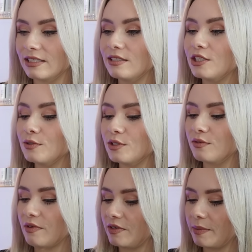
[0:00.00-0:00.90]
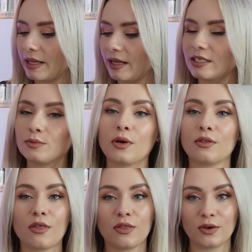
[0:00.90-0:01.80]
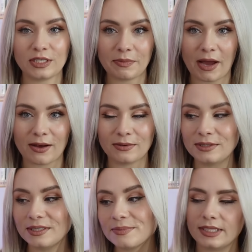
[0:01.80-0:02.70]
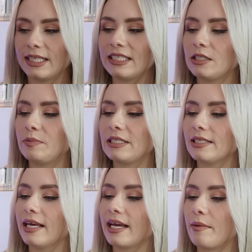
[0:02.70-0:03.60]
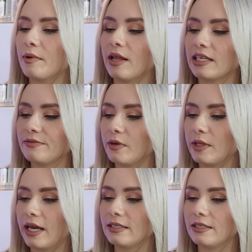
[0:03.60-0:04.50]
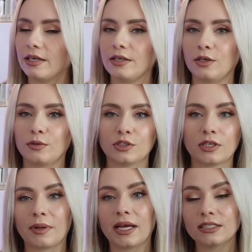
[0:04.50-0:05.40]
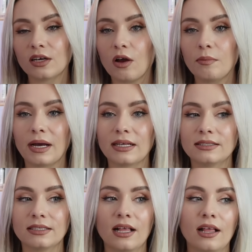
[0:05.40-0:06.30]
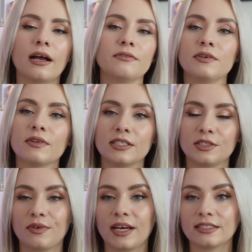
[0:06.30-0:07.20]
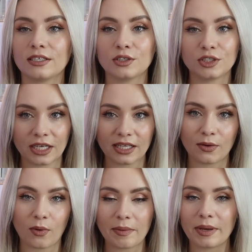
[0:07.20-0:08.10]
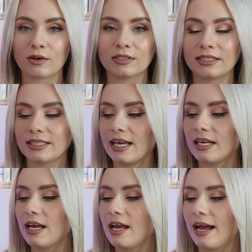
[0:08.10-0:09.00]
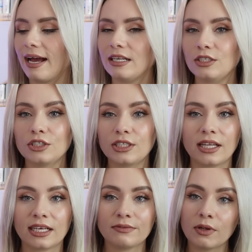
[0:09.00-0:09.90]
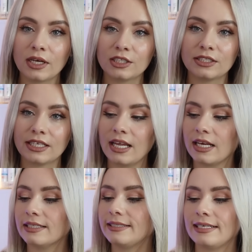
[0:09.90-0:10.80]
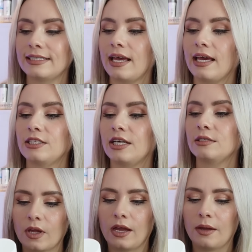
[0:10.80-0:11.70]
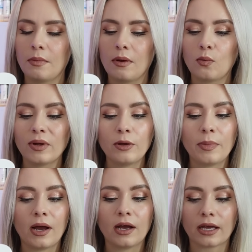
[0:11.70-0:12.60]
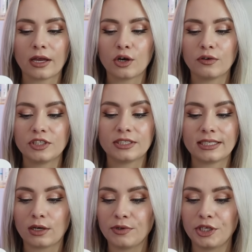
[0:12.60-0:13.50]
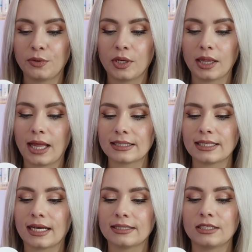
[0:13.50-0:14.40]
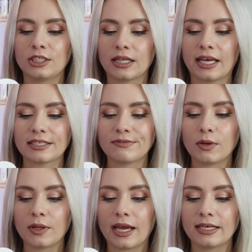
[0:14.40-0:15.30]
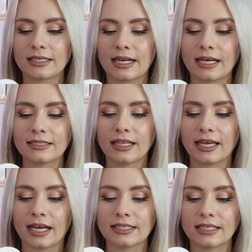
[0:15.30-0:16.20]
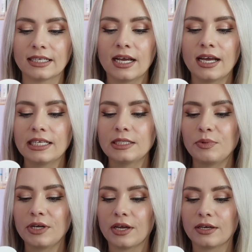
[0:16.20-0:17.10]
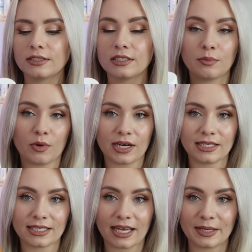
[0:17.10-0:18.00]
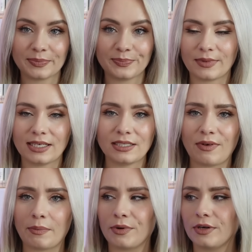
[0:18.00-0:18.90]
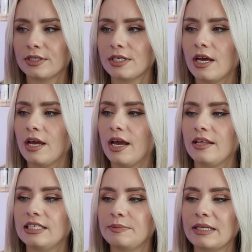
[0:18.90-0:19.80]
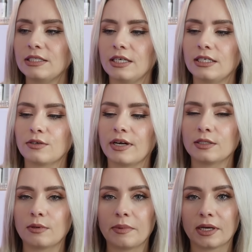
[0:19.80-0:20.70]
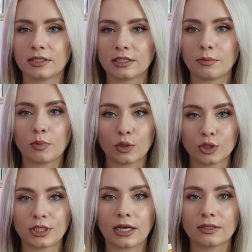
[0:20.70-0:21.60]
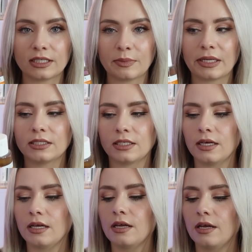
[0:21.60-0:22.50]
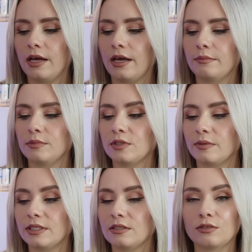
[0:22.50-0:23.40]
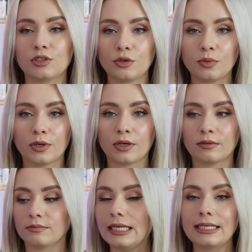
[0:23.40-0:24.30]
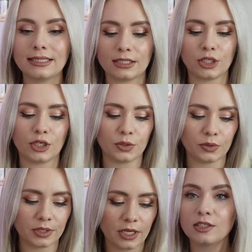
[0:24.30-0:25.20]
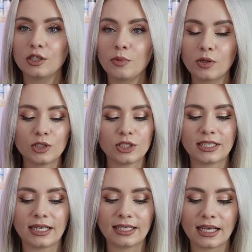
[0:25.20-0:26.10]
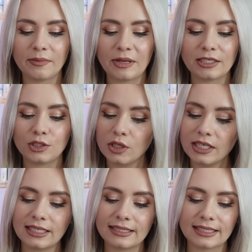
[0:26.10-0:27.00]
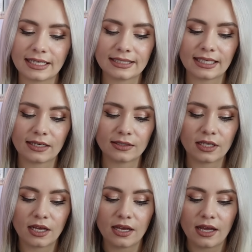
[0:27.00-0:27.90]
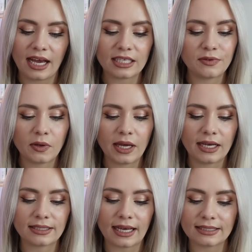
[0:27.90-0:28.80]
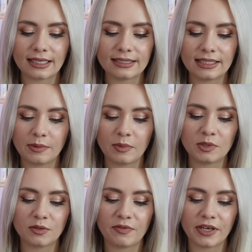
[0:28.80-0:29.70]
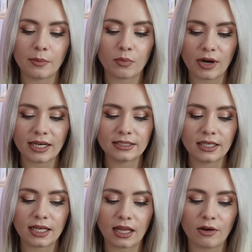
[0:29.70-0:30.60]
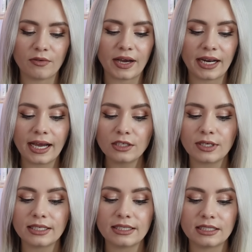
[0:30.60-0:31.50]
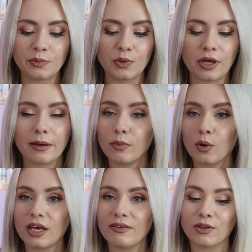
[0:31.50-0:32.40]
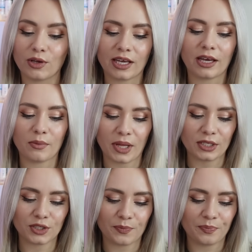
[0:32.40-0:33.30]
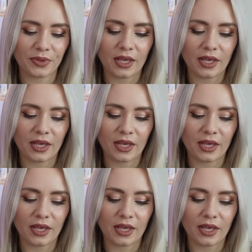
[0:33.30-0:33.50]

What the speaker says: This is 250ml and it's worth £30. So this is basically a chemical exfoliator. You just apply it to cotton pads after you've cleansed your face and just gently wipe it across the skin. And it just gently exfoliates your skin. It contains AHAs, willow bark, encourages cell renewal, lactic acid gently exfoliates, and azelaic acid is a precursor to brightened skin. It's a fab product. Dispenser is great as well because it's a push down dispenser. So it's super easy to use. So the booklet just says it eliminates dulling dead skin cells, exfoliates excess sebum to reveal a brighter, clarified, hydrated, smoother and more even looking complexion.